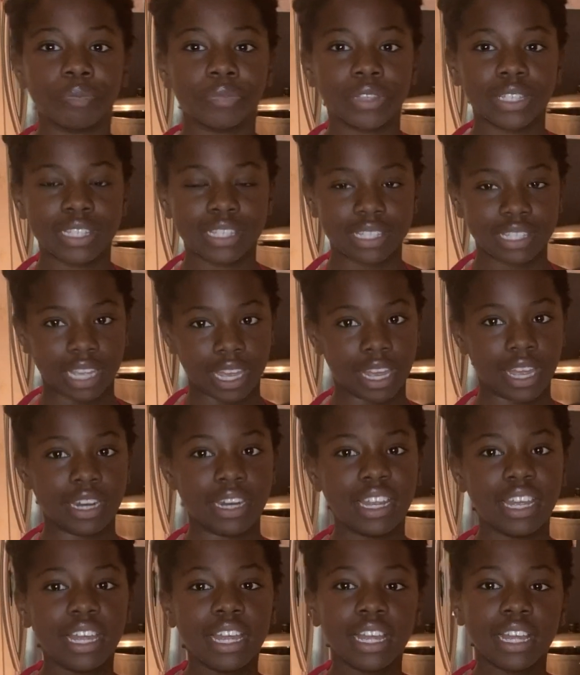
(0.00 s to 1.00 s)
said
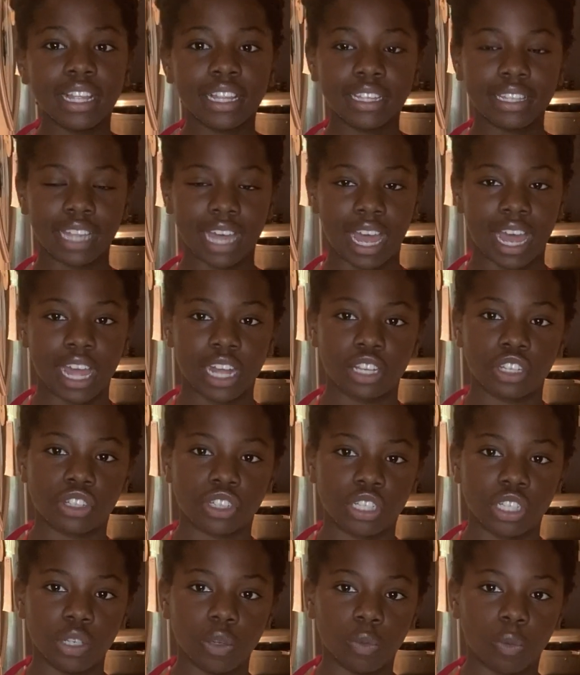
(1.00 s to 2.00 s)
that
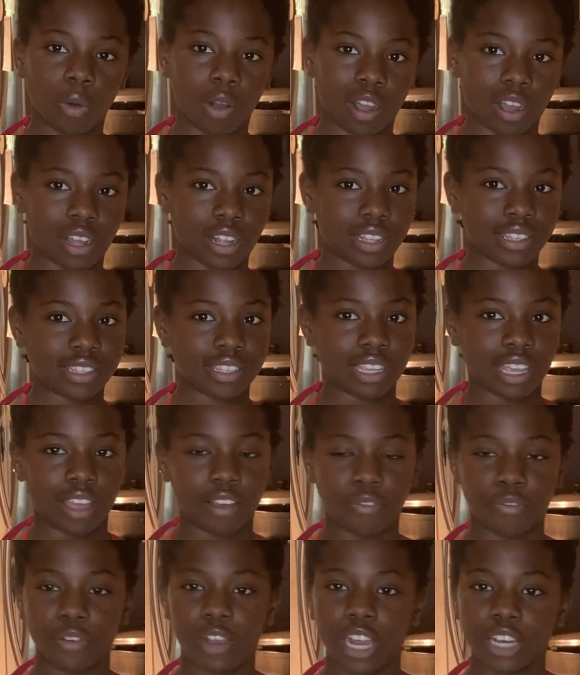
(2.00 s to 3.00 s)
she wants a
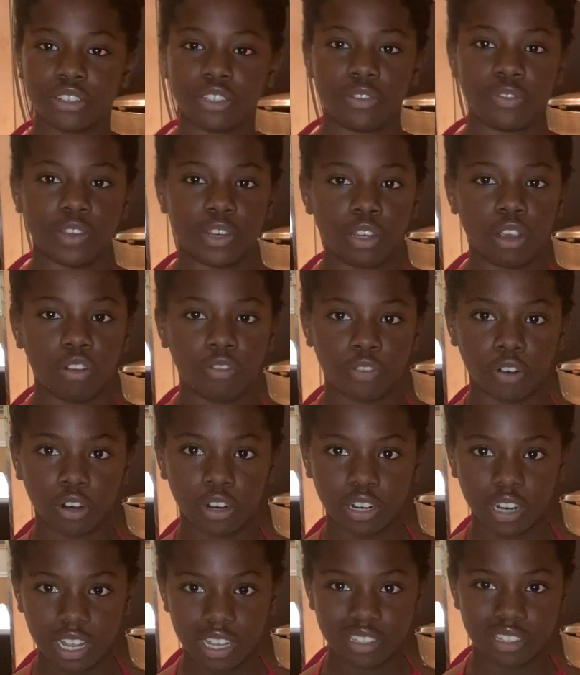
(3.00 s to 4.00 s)
fraction video for her
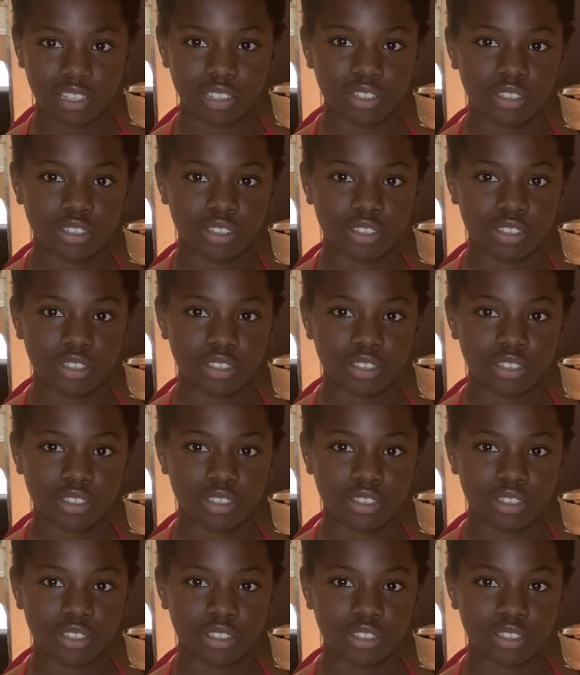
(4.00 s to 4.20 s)
cousin.